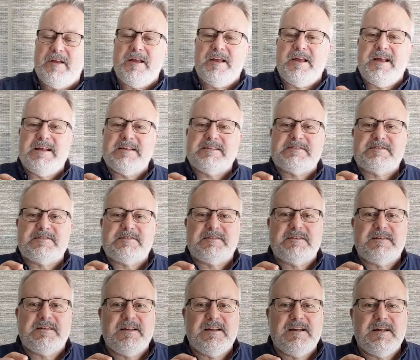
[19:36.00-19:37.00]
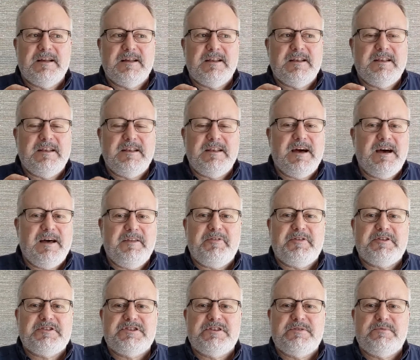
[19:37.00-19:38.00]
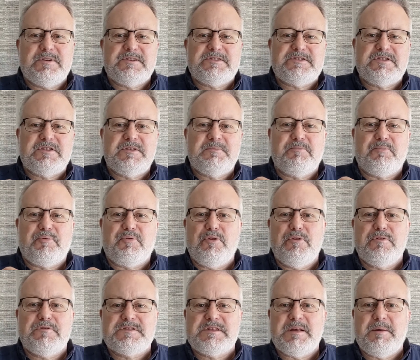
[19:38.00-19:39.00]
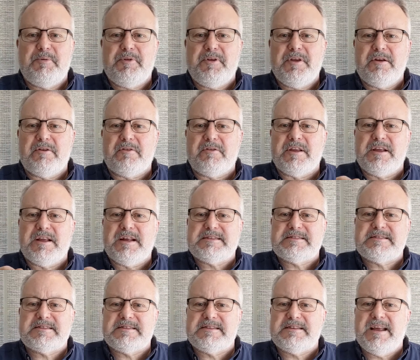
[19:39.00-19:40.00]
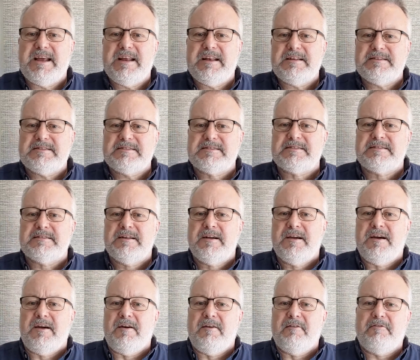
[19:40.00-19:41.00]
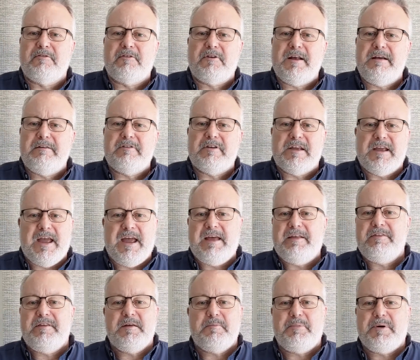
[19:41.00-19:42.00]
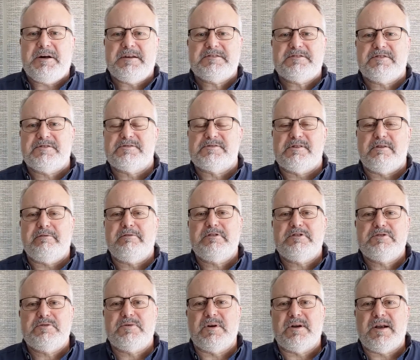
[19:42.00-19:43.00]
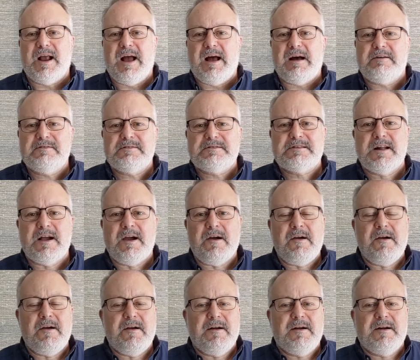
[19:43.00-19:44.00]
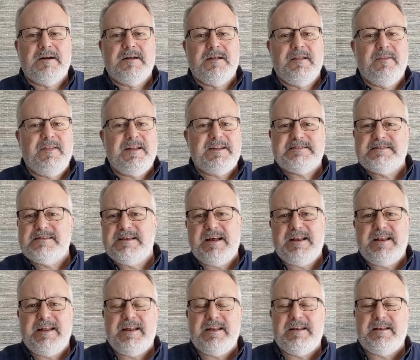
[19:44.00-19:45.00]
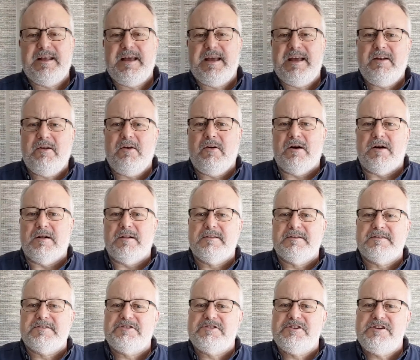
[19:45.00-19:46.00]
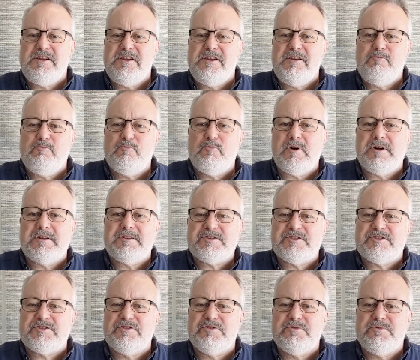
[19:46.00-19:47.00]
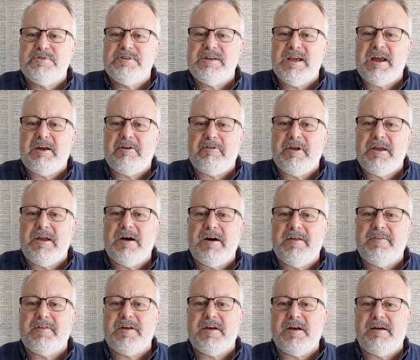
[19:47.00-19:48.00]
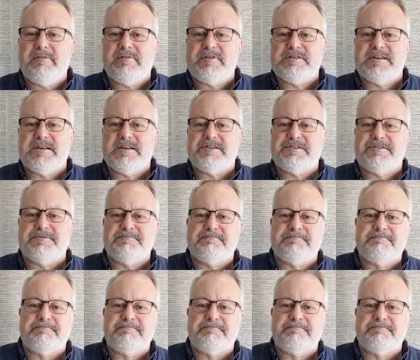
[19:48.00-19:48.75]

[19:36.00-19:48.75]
it's not that she wants to prove something or get status for having had the apostles over to her house. That's not it at all. She wants to carry on the conversation.